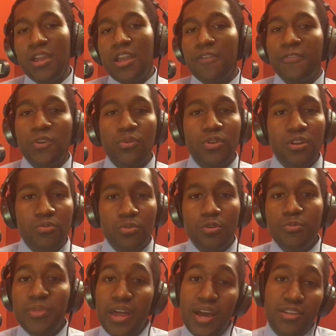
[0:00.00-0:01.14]
If you're in a
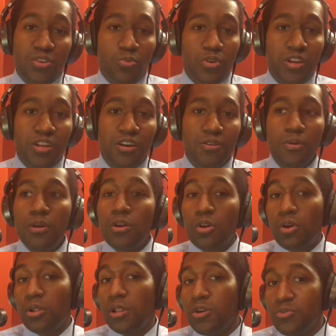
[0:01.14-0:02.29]
room that has a window,
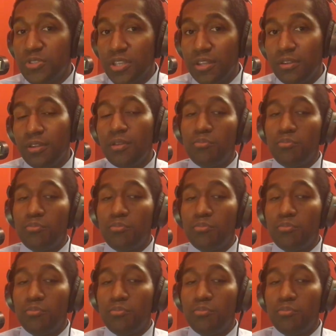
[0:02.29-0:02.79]
close it,